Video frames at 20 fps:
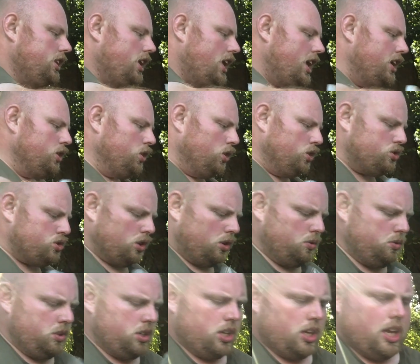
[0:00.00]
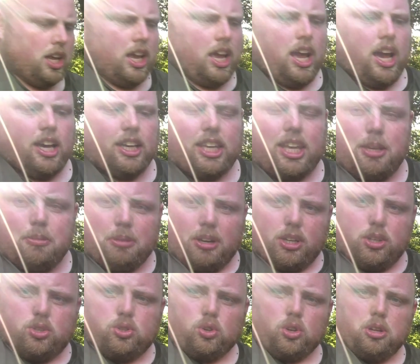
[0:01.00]
And also, I keep my
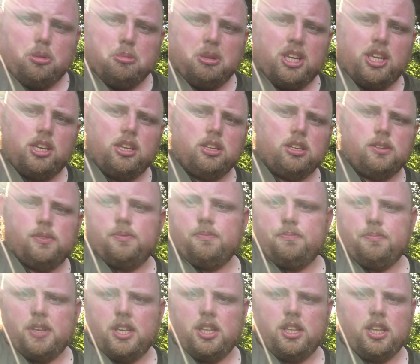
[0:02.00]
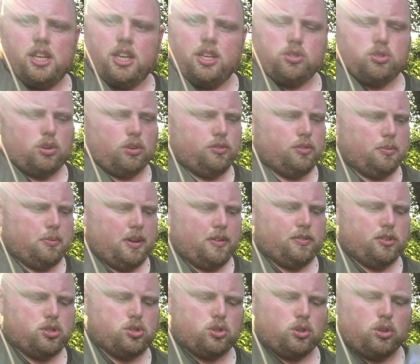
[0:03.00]
soya mini in there, so if I'm ever
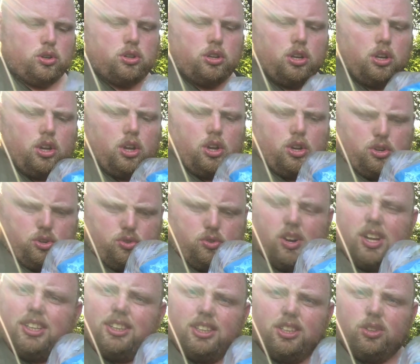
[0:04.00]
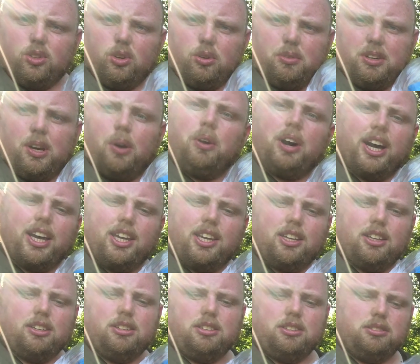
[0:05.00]
stuck, stranded, or we're out
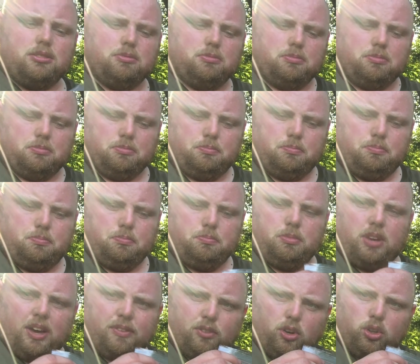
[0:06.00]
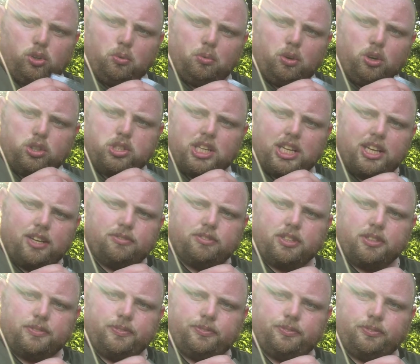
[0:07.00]
hiking and I've got no water left,
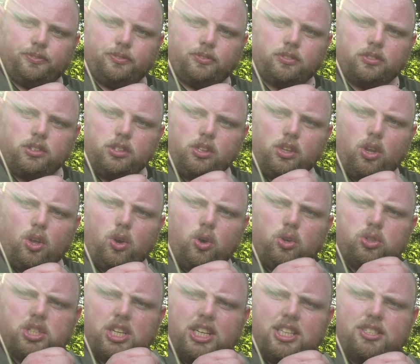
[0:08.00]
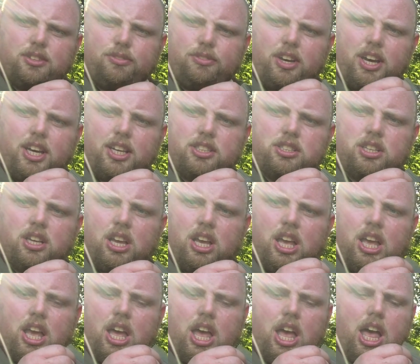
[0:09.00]
all I need to find
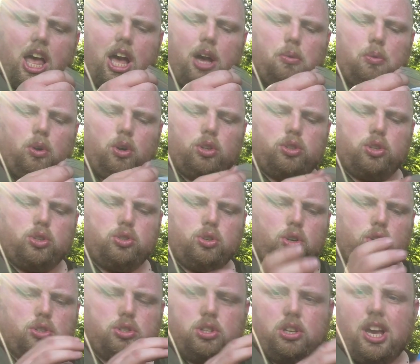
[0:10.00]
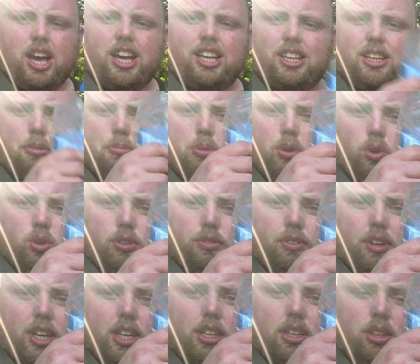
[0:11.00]
a water source and I can
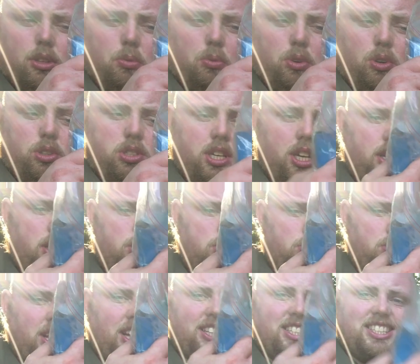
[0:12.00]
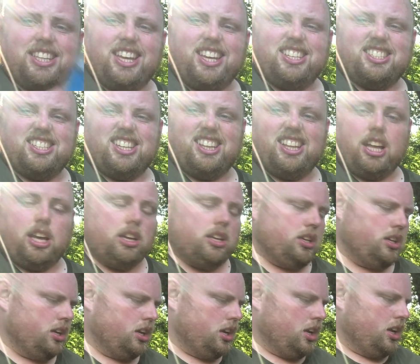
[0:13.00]
purify the water, so that stays in that
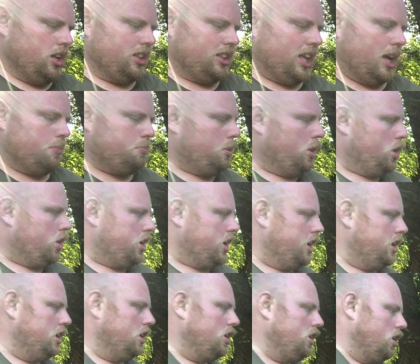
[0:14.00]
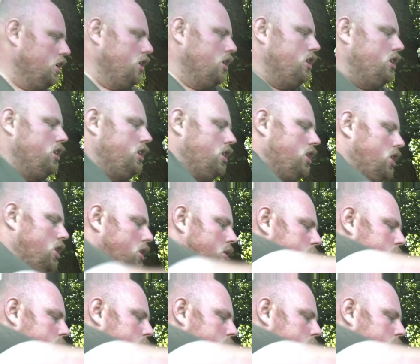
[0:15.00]
pocket on